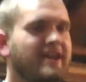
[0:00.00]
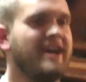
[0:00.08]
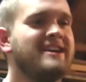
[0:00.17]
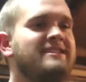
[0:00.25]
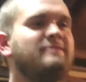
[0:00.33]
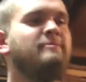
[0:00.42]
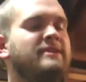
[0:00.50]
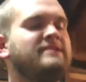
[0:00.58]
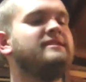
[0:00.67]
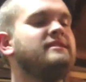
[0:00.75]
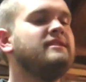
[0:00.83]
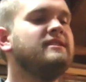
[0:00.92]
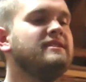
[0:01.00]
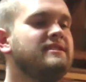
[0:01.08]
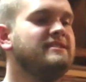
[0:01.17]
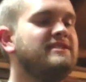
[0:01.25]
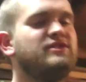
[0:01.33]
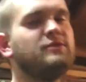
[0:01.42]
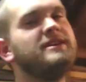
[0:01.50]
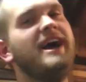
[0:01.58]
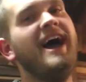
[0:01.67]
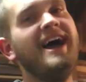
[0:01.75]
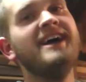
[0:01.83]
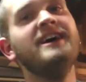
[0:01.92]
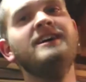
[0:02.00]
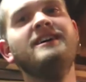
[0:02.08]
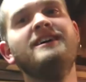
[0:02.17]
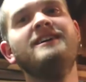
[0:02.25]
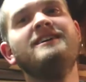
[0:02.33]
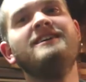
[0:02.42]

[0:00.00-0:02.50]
great, but it is okay.